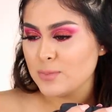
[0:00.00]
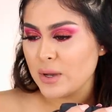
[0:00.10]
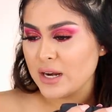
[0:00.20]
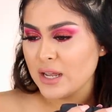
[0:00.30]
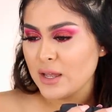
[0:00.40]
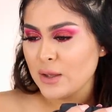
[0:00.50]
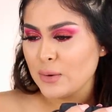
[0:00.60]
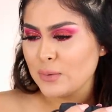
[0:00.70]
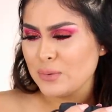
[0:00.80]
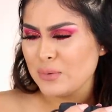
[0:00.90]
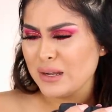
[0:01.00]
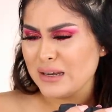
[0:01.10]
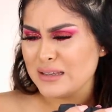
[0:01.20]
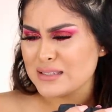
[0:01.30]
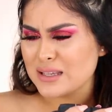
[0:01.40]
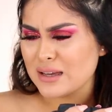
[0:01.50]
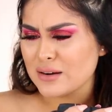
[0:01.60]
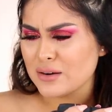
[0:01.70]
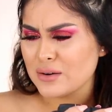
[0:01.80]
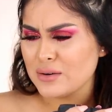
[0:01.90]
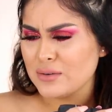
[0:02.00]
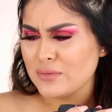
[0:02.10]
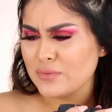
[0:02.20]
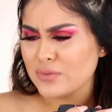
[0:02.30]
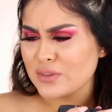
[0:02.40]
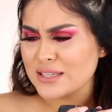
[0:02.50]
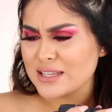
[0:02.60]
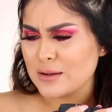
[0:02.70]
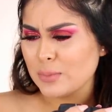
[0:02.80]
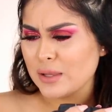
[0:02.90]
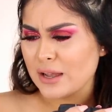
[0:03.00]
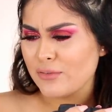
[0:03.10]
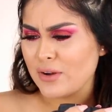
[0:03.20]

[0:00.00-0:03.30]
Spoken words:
But ooh, what is that, girl? That's like a black